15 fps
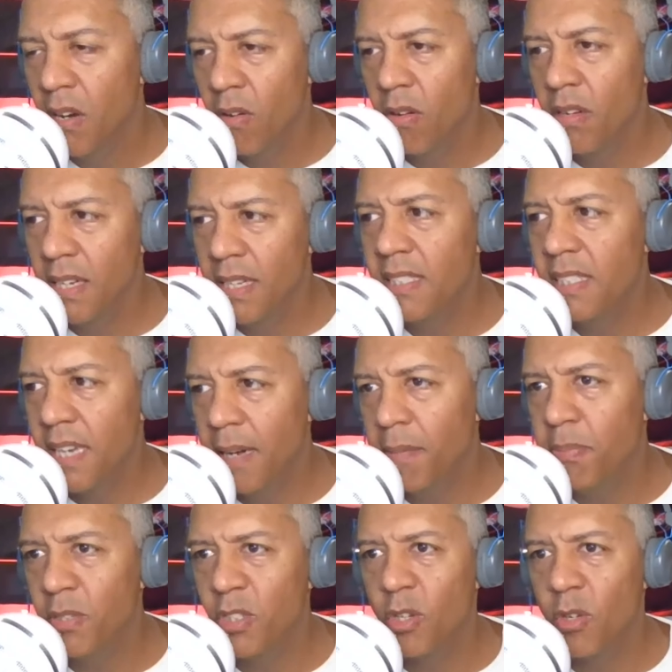On this
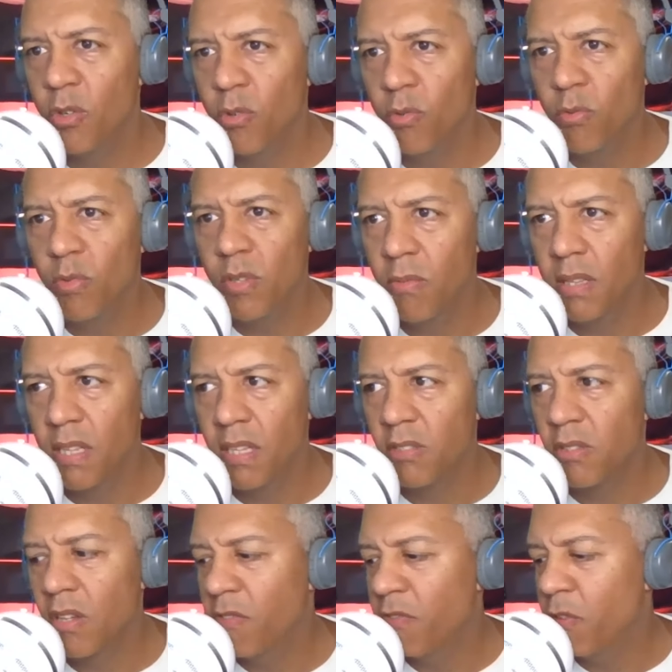episode, one thing
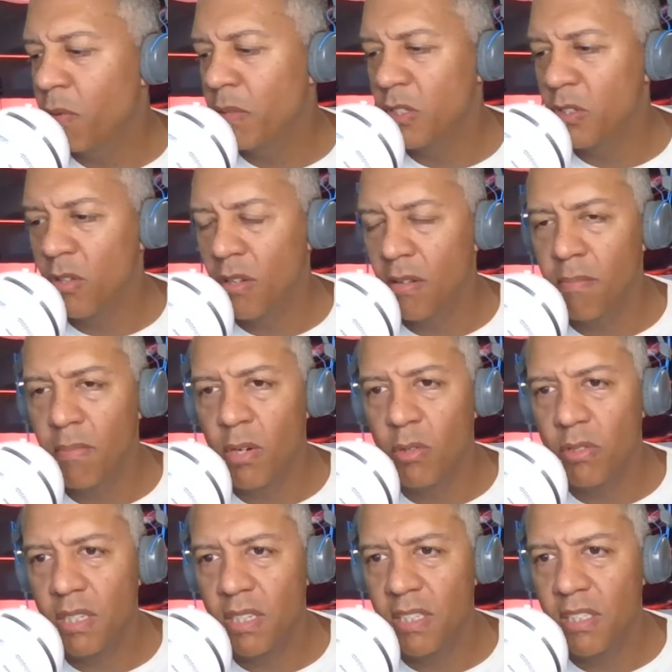we're going to focus on the
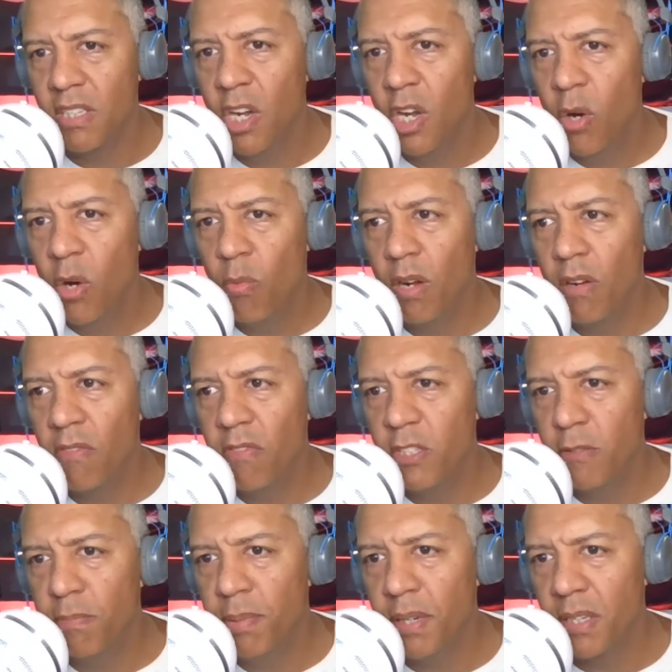most is one of
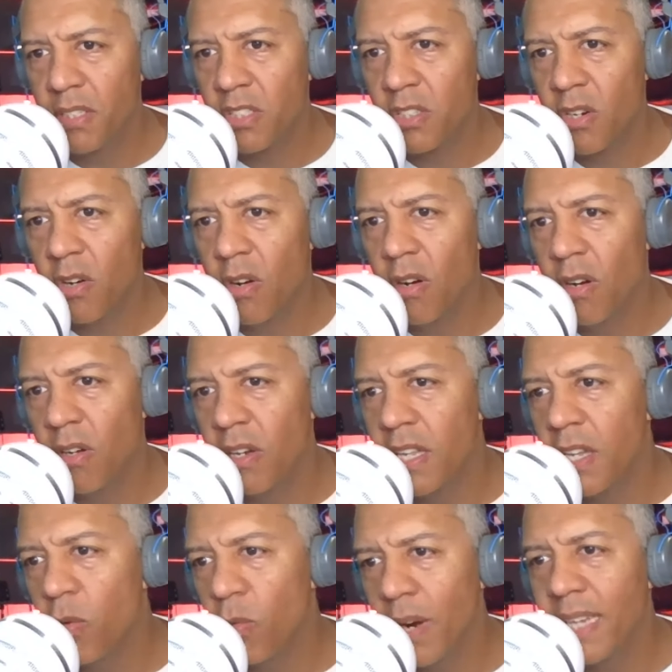his books called
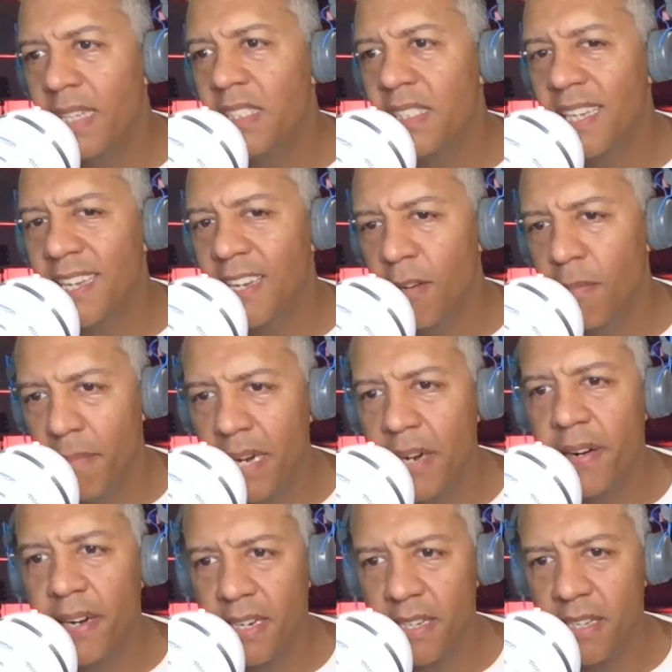Erasing
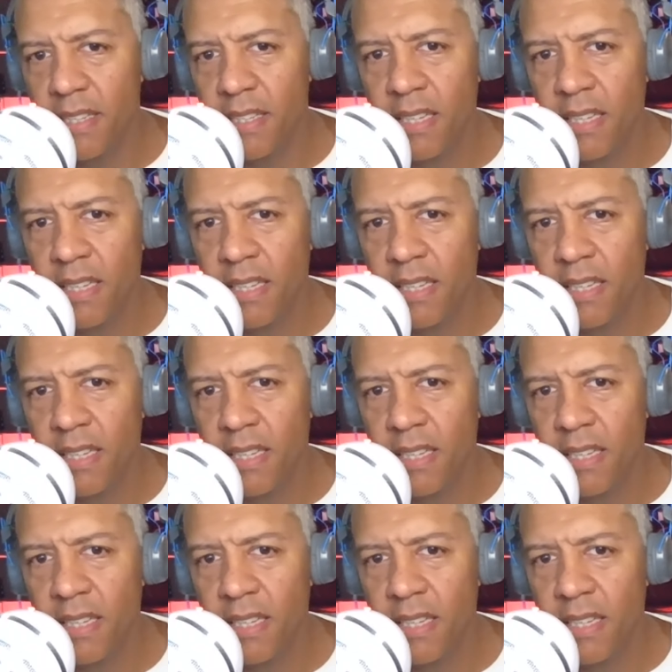America.